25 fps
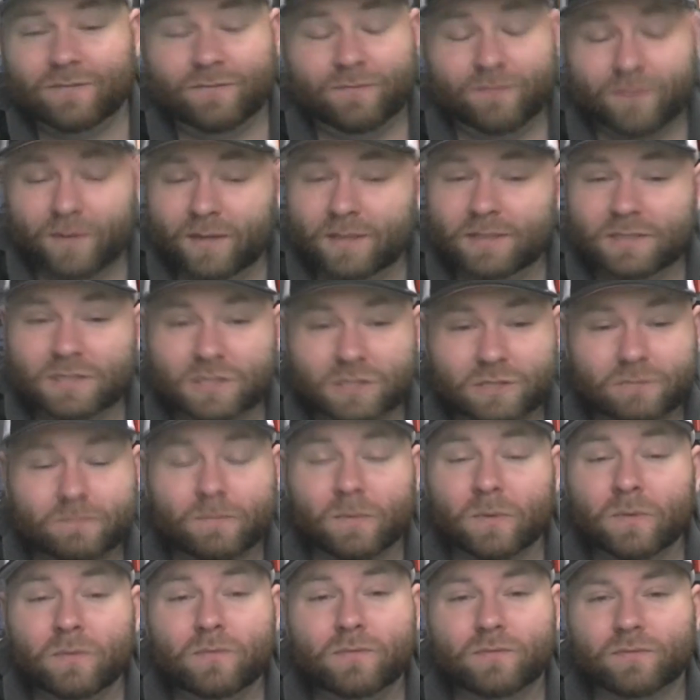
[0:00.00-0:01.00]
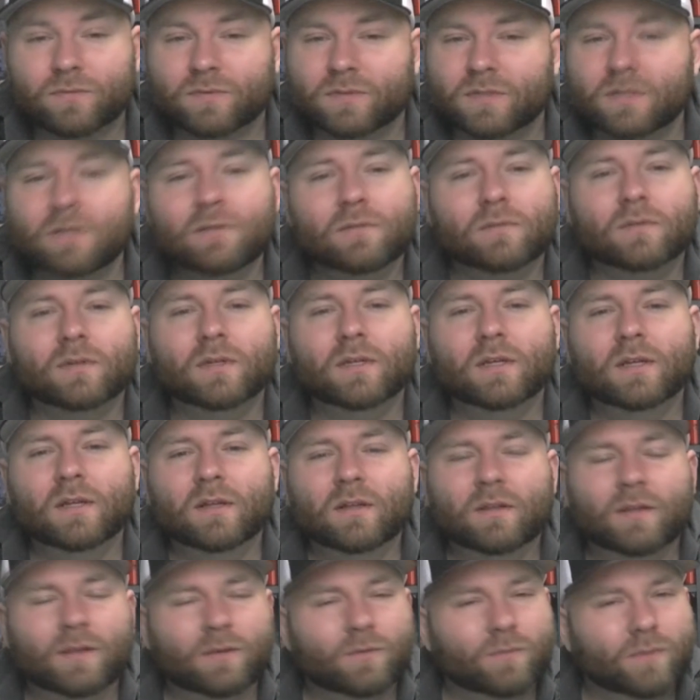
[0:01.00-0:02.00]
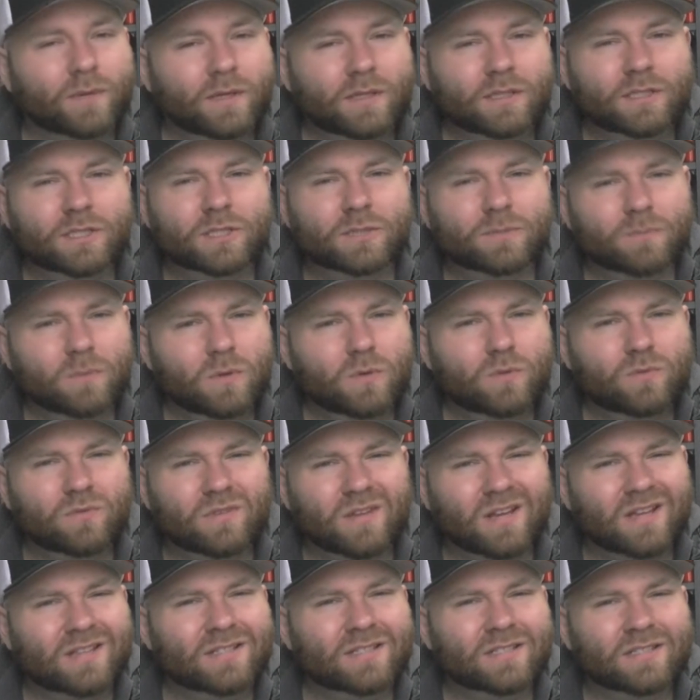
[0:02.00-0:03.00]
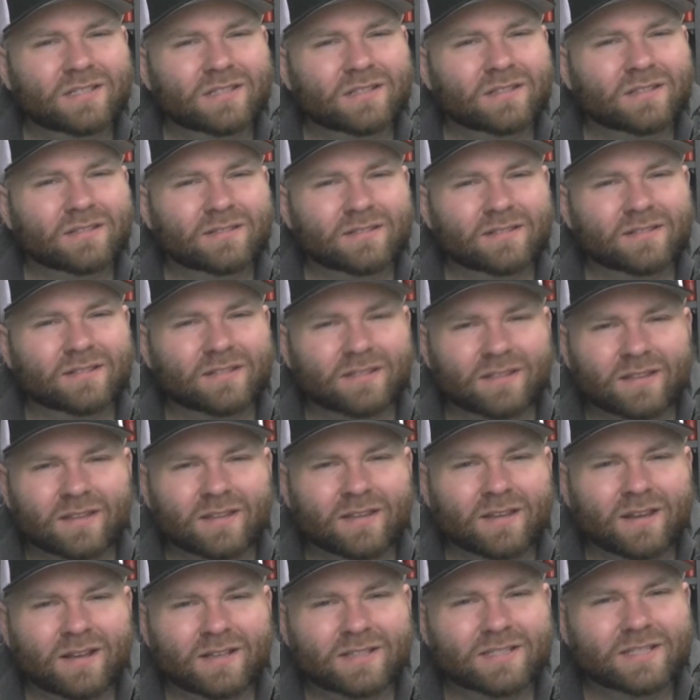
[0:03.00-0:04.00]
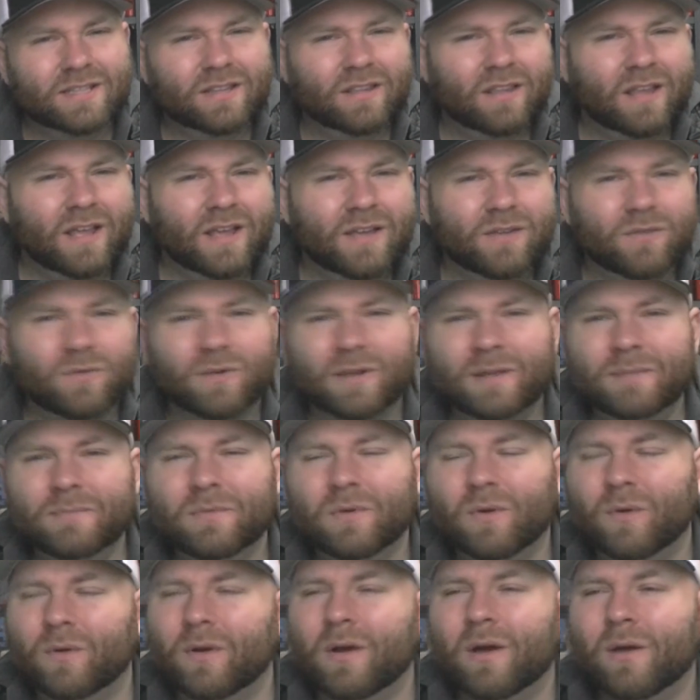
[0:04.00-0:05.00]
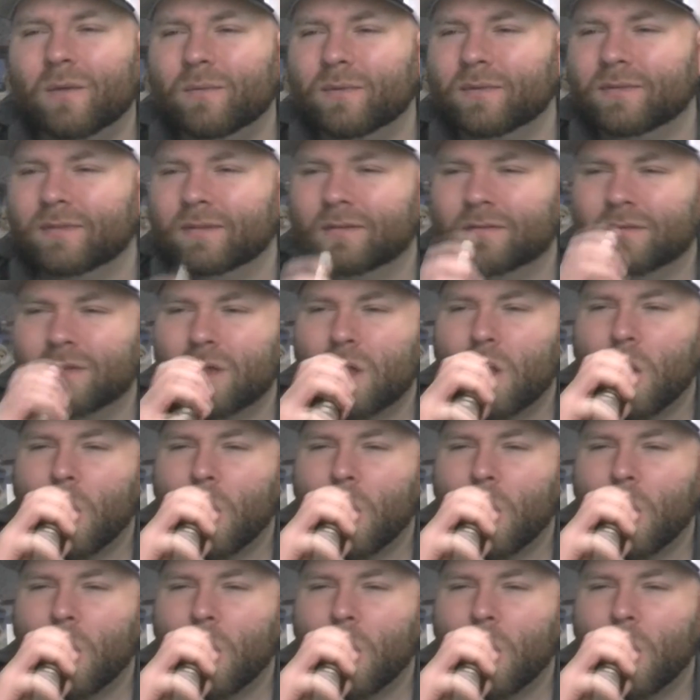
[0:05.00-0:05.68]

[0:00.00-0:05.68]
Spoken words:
really smooth too, like really smooth, nice and light cream going on with it.